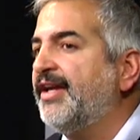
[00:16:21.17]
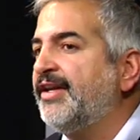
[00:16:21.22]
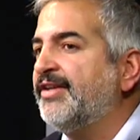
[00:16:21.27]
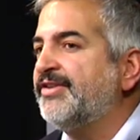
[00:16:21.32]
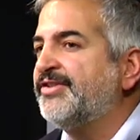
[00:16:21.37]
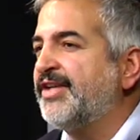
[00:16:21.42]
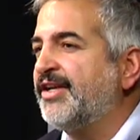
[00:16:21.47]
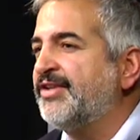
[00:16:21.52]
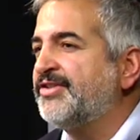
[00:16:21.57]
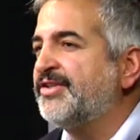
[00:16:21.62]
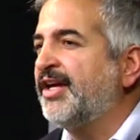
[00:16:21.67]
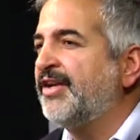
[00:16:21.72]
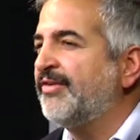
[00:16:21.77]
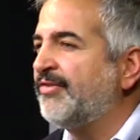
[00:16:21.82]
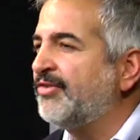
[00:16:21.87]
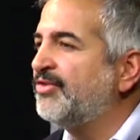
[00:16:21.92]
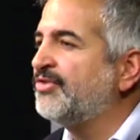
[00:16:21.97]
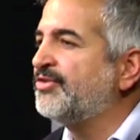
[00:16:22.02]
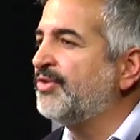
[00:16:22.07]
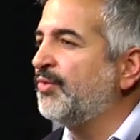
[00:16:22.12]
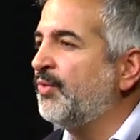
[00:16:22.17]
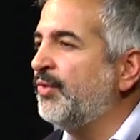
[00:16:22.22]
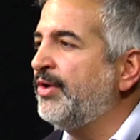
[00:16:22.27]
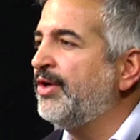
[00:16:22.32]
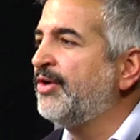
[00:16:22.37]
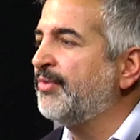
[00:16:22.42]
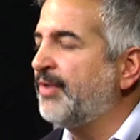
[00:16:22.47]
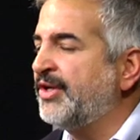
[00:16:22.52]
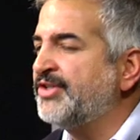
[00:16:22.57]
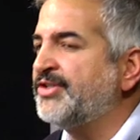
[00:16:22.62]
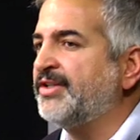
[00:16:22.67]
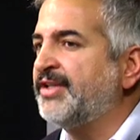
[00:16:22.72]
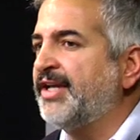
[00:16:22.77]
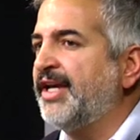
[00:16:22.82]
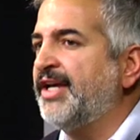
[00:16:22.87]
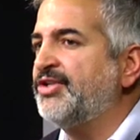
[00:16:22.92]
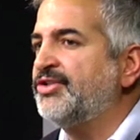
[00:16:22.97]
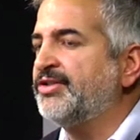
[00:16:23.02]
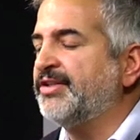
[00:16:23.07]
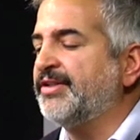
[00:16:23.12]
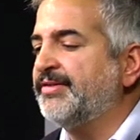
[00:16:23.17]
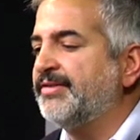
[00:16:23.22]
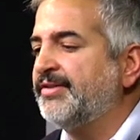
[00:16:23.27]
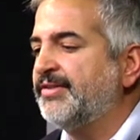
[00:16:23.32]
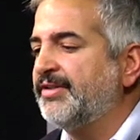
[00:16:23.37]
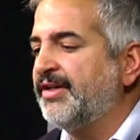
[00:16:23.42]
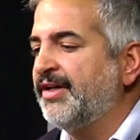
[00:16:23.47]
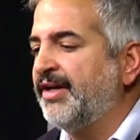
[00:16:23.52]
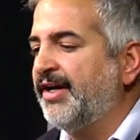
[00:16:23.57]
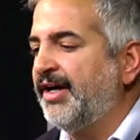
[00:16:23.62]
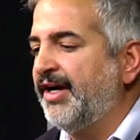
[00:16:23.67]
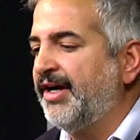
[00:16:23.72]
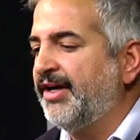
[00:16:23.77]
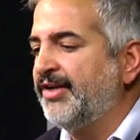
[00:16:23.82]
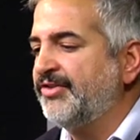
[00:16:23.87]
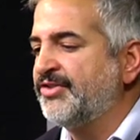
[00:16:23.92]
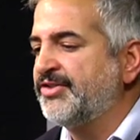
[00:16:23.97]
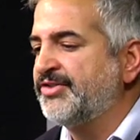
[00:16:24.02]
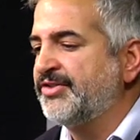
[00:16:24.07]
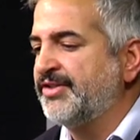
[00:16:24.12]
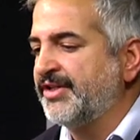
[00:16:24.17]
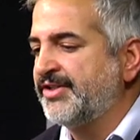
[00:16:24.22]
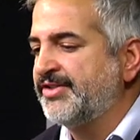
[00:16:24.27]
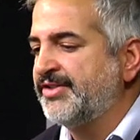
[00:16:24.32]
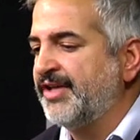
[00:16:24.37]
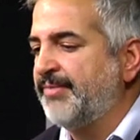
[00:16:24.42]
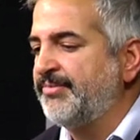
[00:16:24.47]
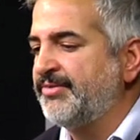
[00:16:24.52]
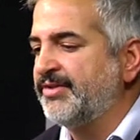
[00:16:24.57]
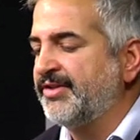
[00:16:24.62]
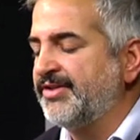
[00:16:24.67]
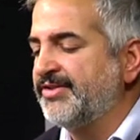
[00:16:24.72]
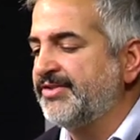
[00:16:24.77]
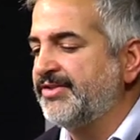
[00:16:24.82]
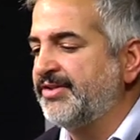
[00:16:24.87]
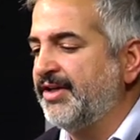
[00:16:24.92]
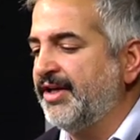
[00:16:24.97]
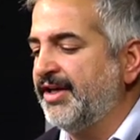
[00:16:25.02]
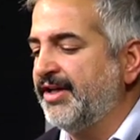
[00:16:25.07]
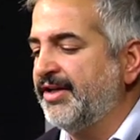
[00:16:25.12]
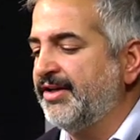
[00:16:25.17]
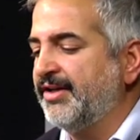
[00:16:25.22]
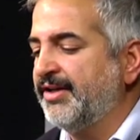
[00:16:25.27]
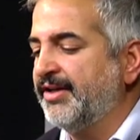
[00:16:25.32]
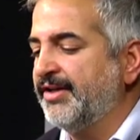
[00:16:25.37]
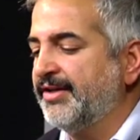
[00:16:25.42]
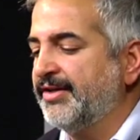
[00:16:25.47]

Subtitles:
Instead, it's kind of just a weird resignation, just an acceptance. And